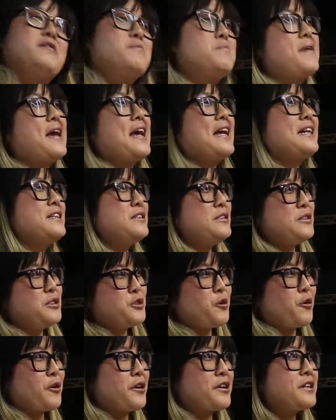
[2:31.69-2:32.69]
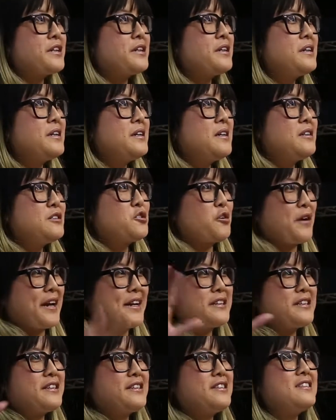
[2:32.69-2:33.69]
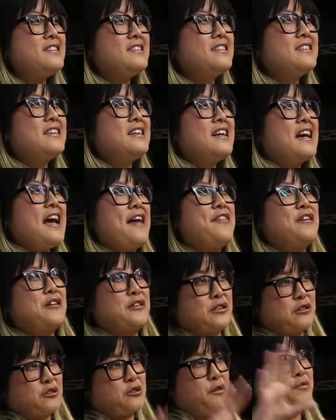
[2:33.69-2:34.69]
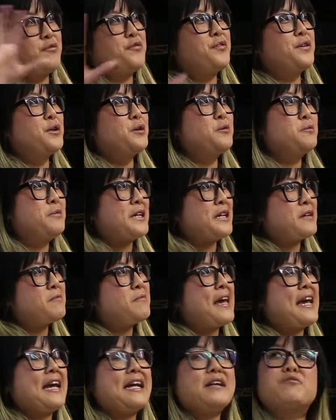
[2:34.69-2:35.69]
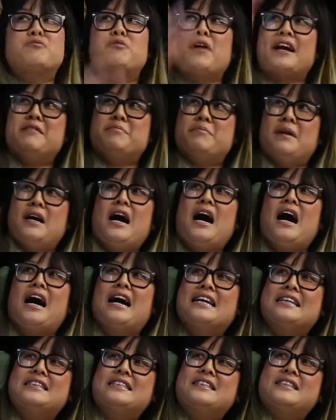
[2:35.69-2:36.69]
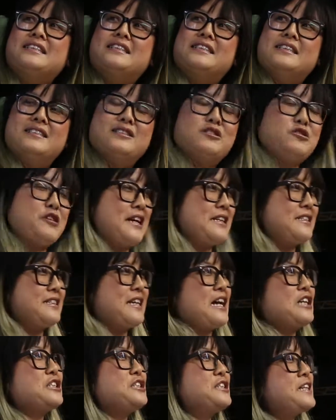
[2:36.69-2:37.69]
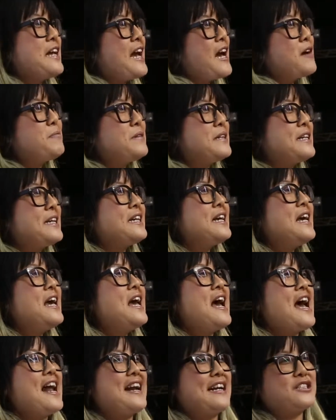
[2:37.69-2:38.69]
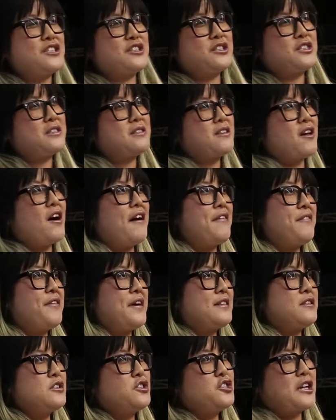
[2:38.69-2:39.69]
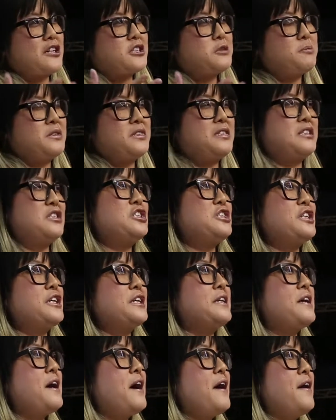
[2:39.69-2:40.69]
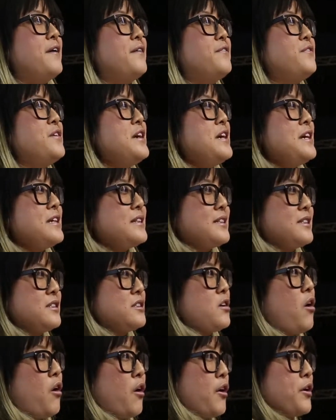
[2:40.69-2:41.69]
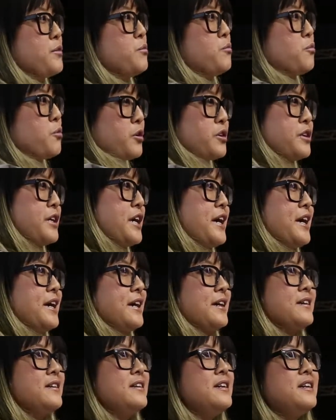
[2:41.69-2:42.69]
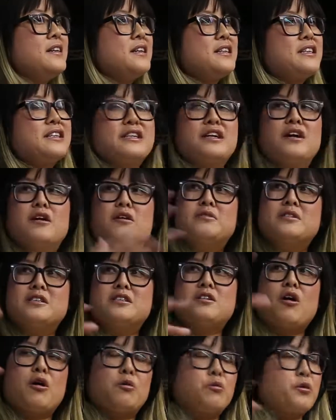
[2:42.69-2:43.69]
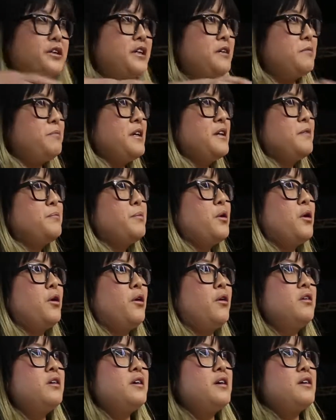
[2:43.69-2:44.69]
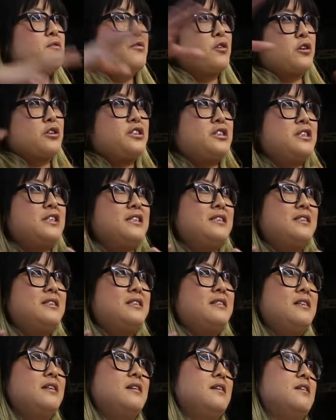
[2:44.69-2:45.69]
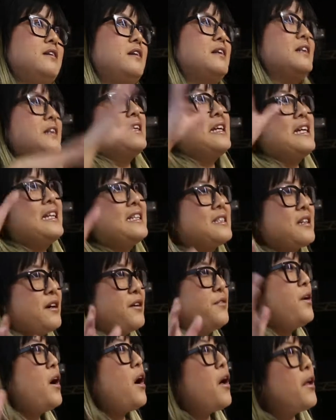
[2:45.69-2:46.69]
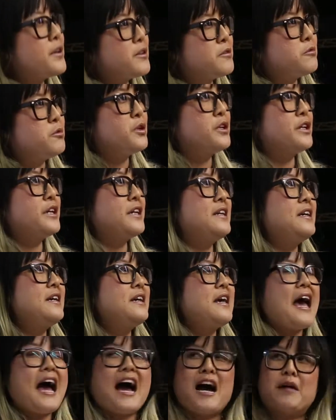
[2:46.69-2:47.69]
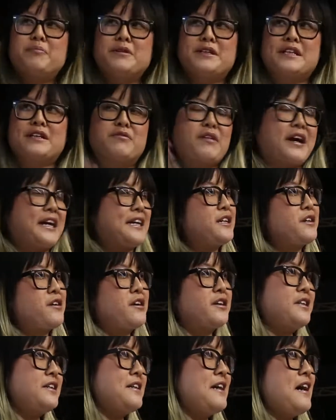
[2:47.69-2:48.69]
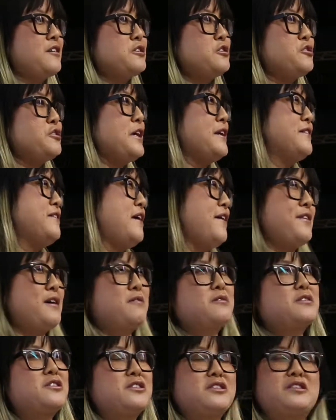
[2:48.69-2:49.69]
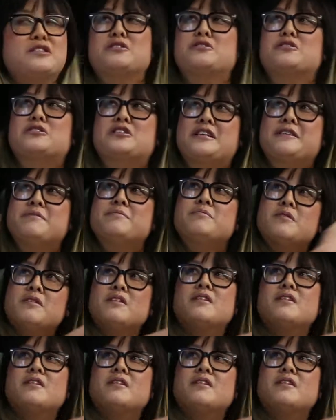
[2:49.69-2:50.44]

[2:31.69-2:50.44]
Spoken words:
like a Made in New York trailer, and like there's a film being made right behind this transaction happening. And I just thought like the juxtaposition of this hardworking, these hardworking people versus the elite of Hollywood happening right here on Canal Street. I thought that was just interesting.